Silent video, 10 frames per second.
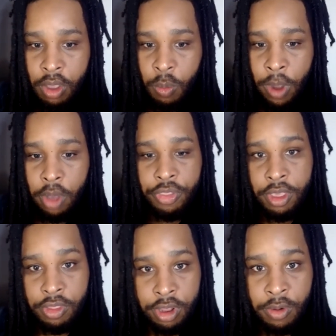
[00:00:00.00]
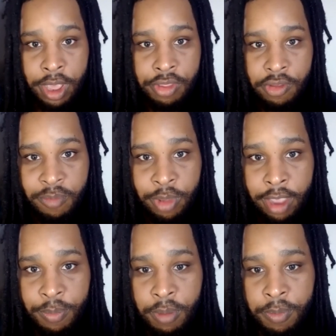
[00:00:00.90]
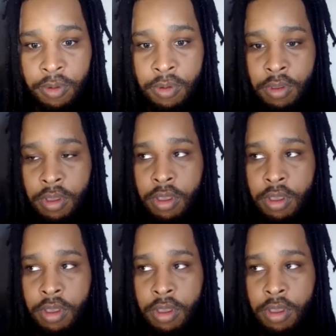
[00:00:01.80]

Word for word: wealthy generation of black people